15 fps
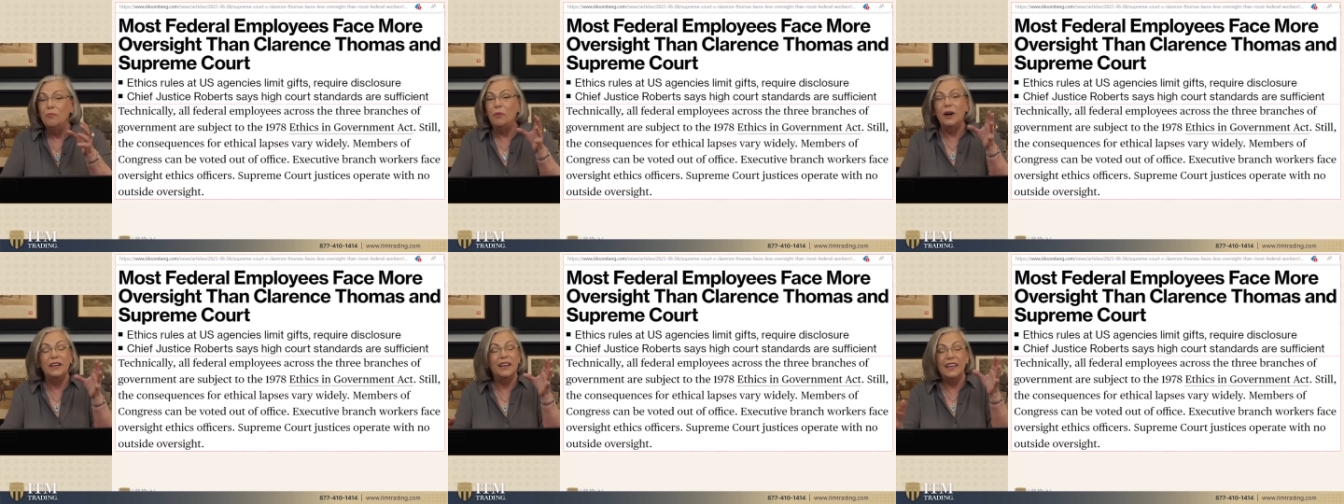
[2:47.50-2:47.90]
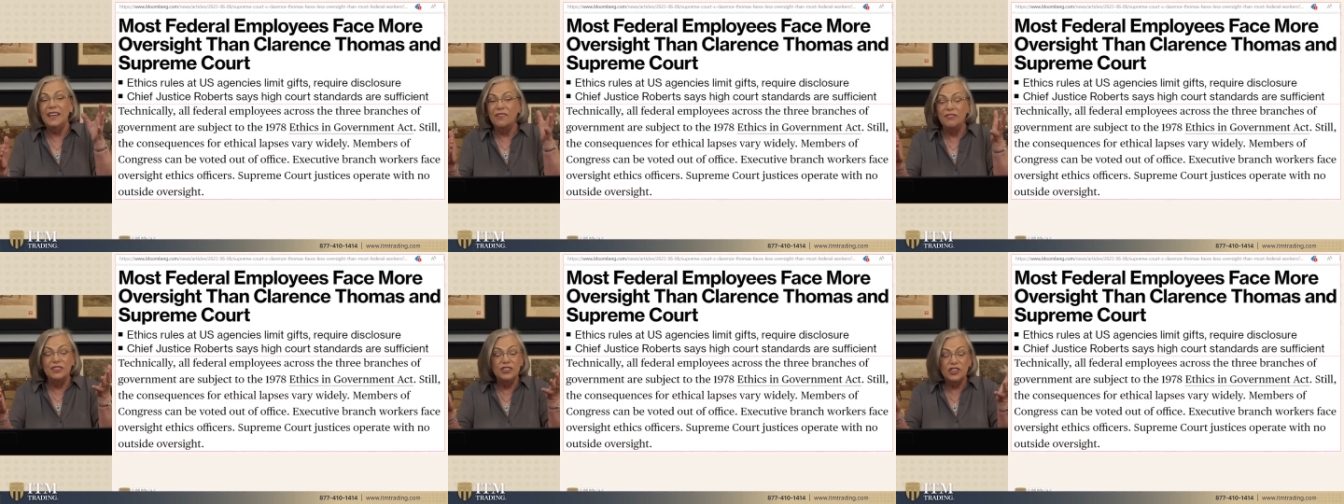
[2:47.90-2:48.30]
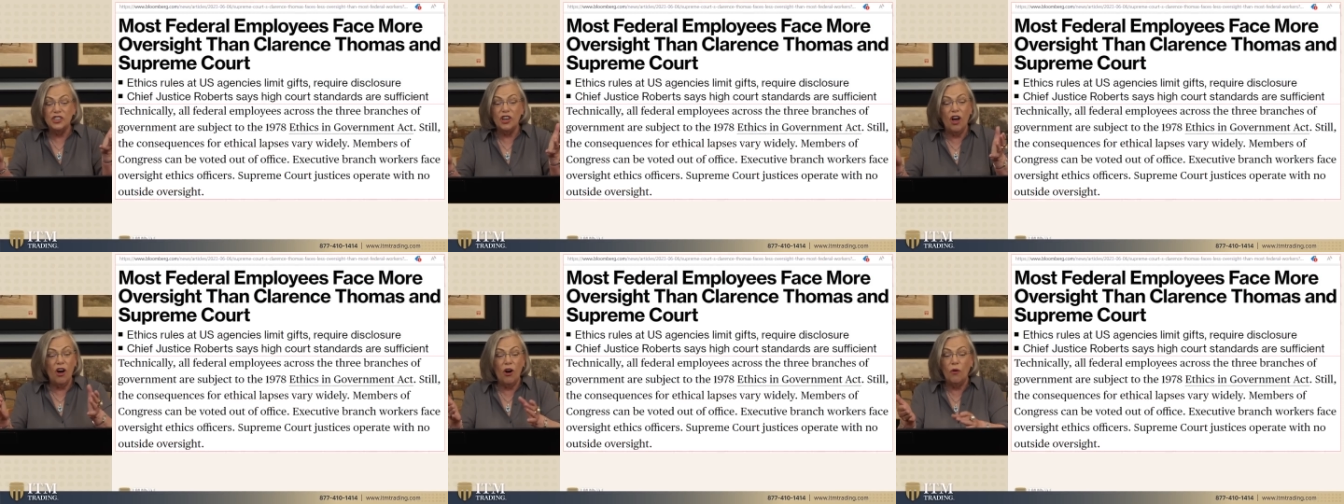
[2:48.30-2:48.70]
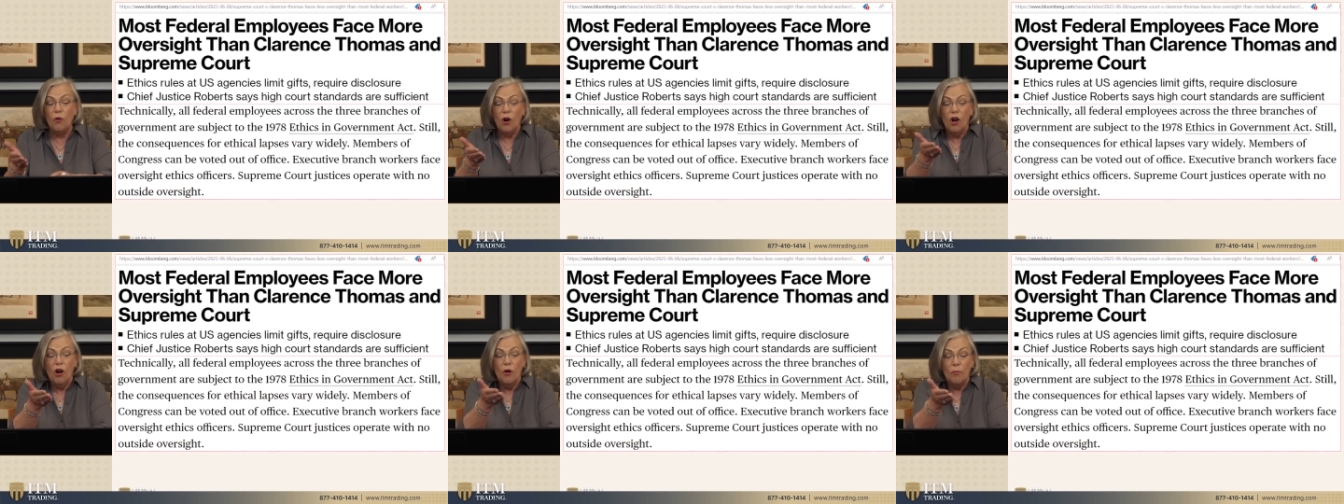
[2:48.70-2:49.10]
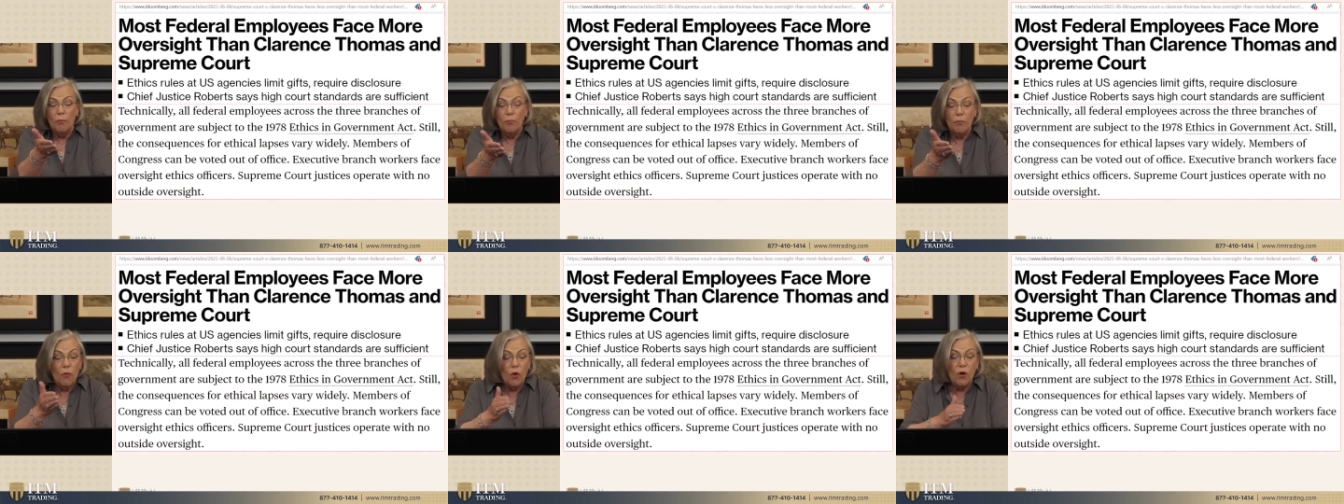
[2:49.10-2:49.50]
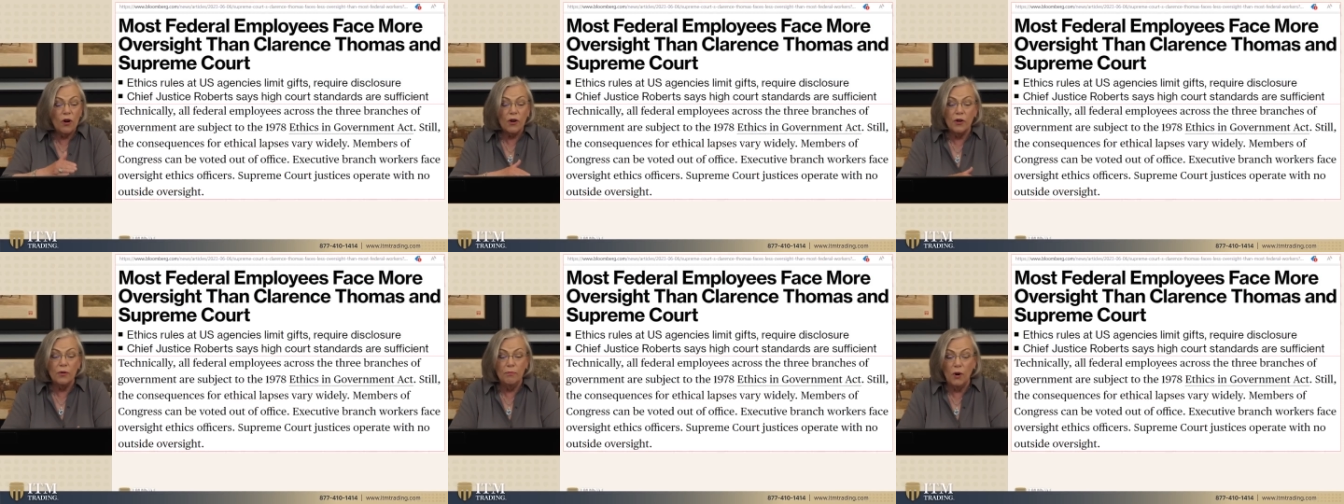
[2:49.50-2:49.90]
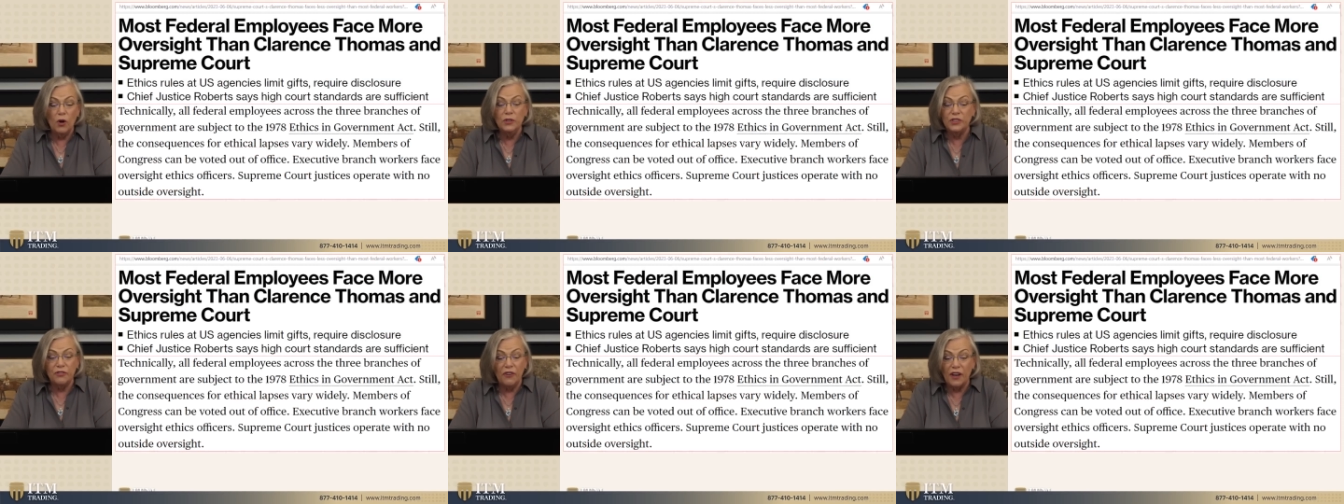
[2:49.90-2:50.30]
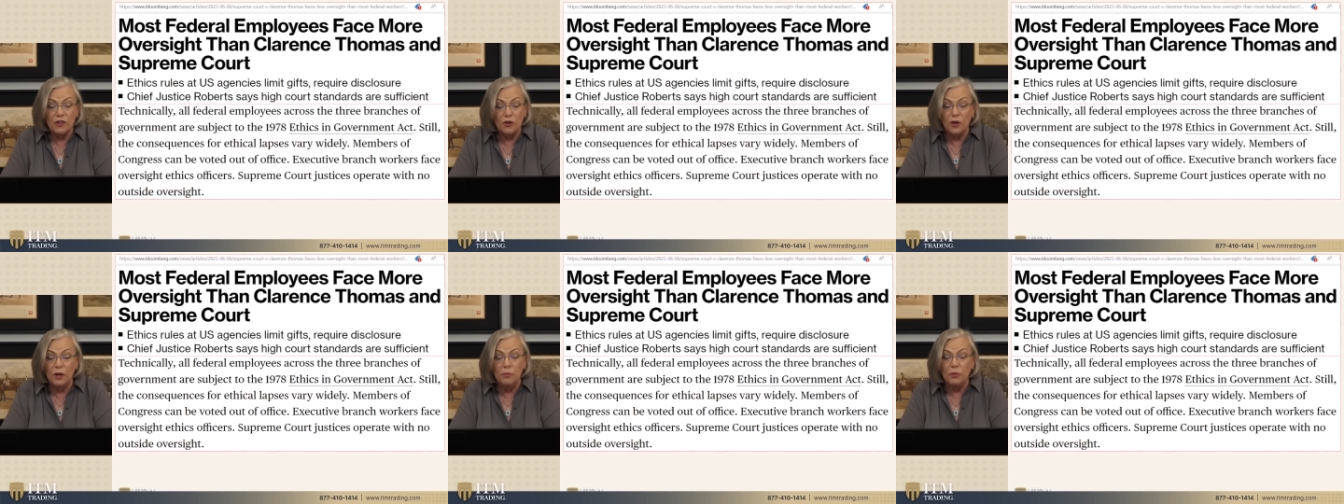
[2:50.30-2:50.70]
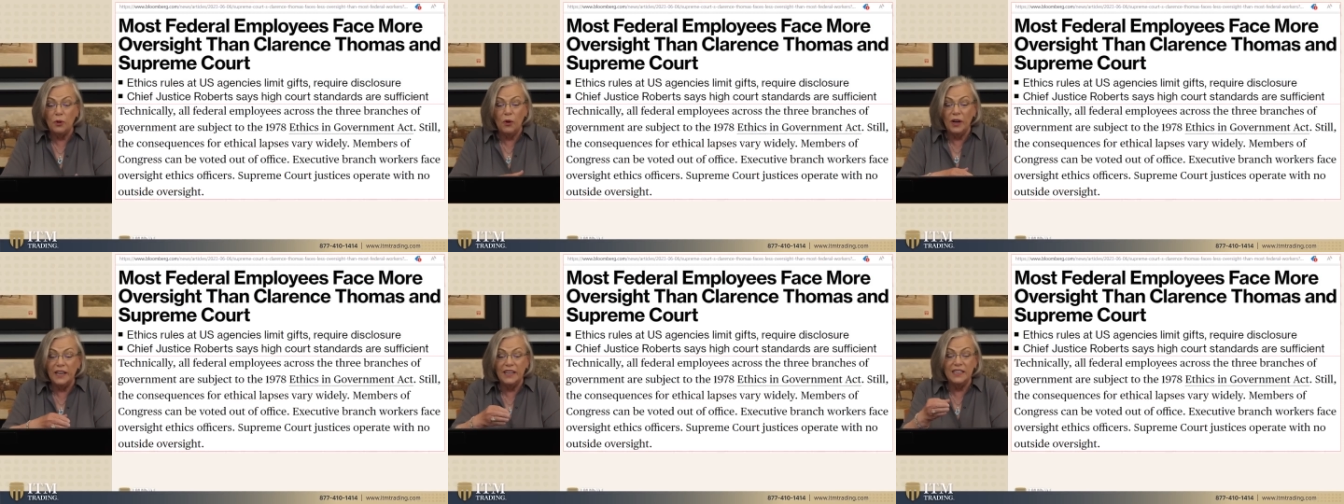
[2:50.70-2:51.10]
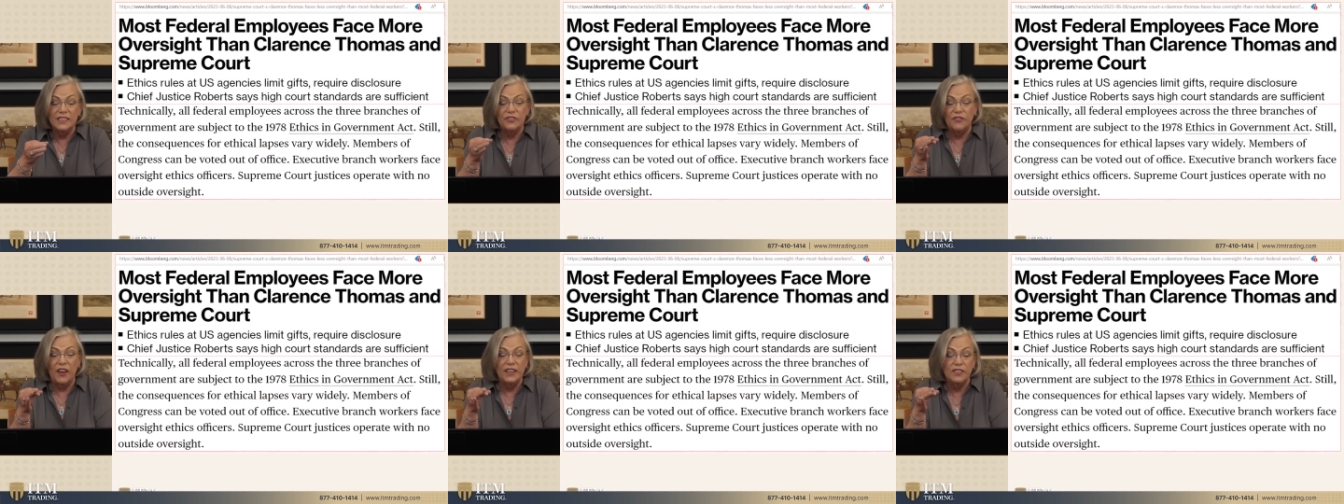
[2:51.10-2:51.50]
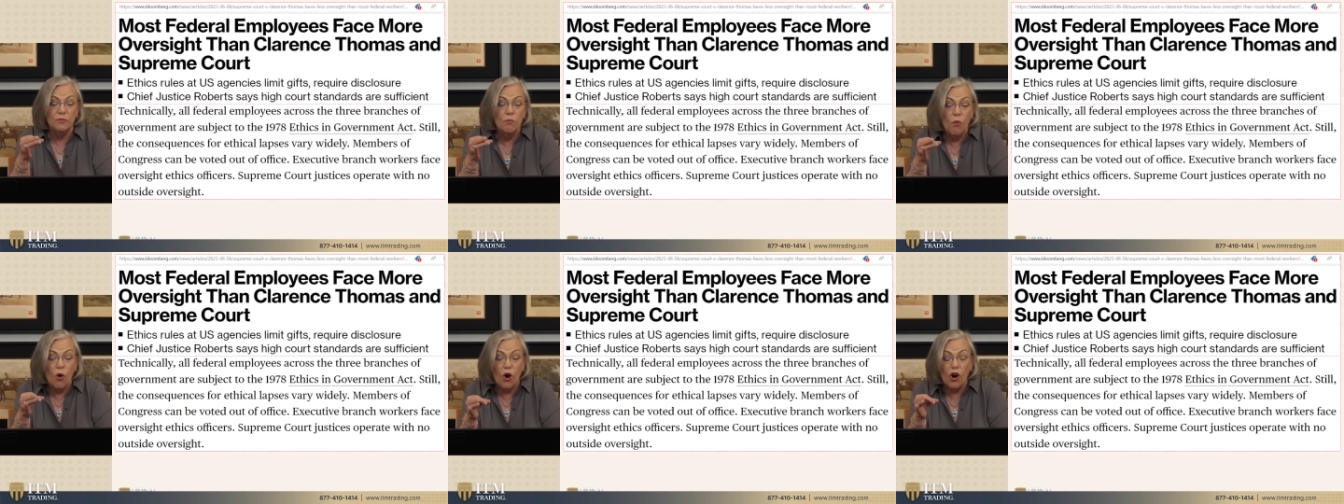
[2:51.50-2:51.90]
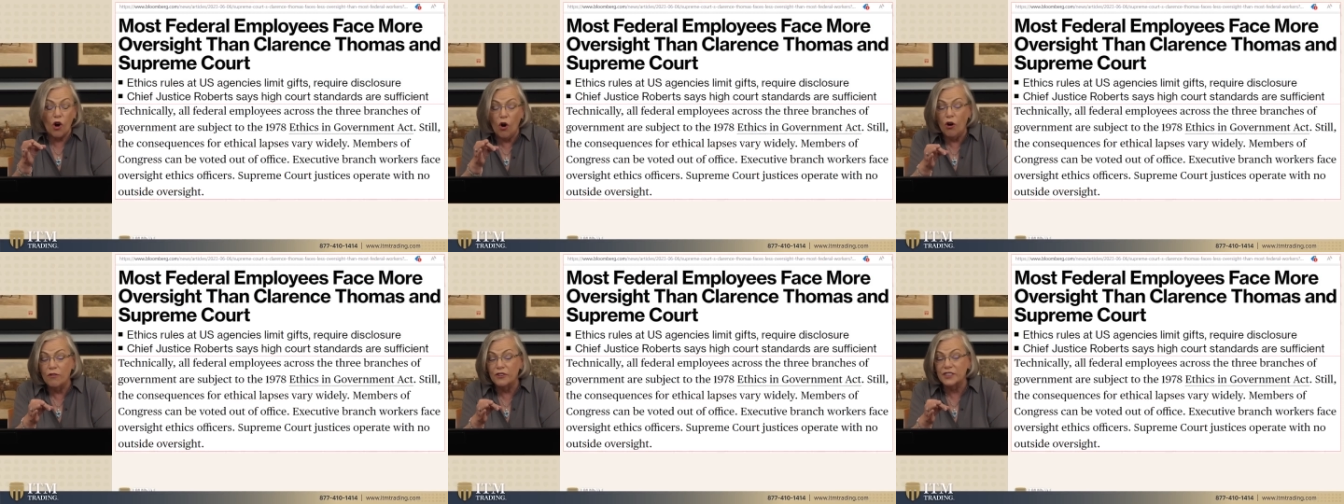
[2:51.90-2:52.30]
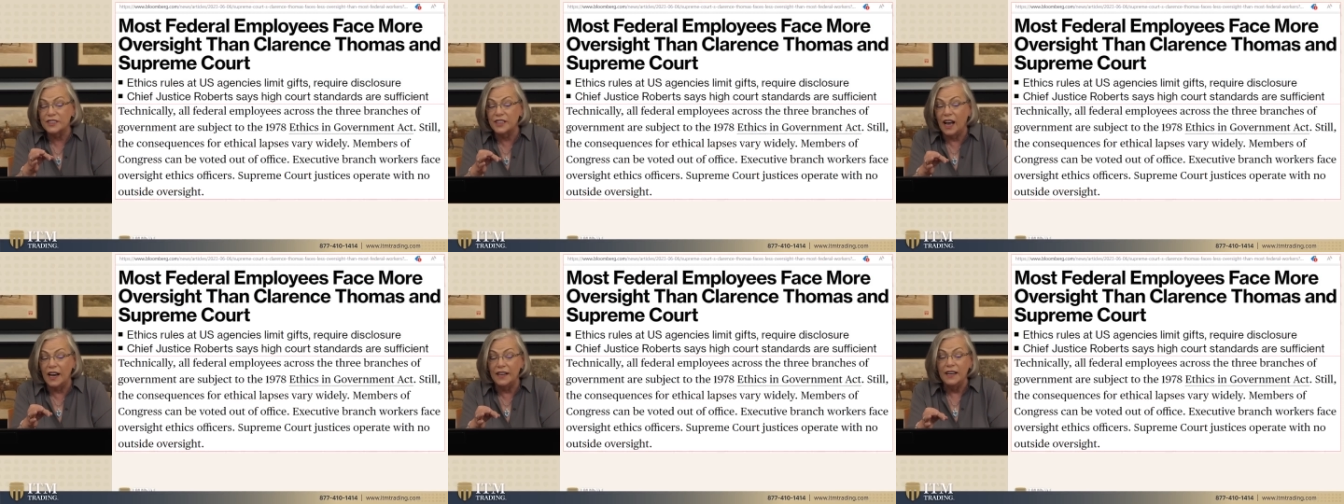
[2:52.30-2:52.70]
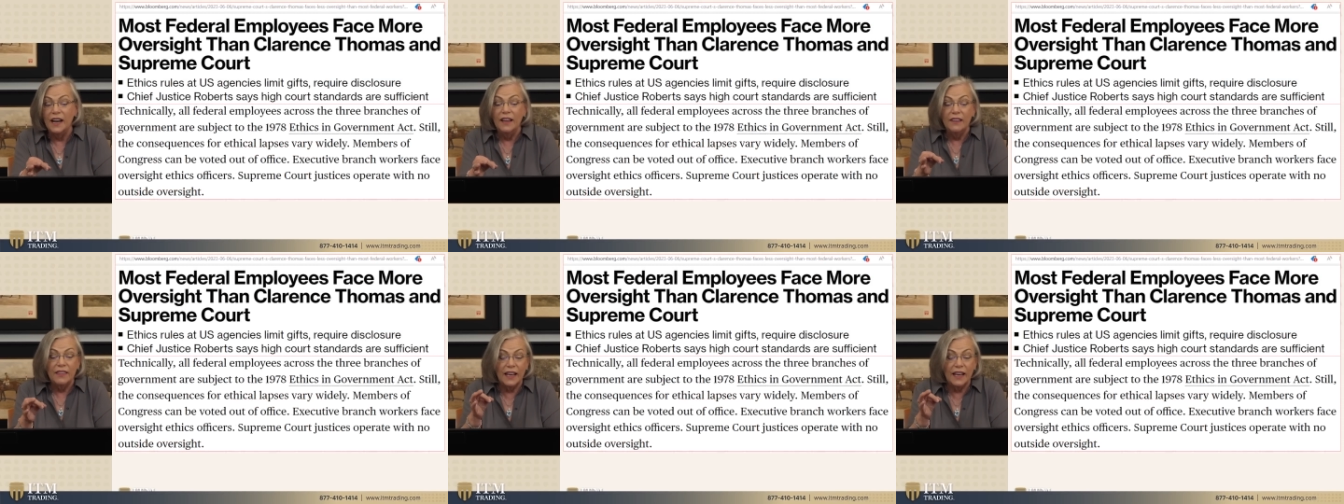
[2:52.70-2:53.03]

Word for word: but even so, more most federal employees faced more oversight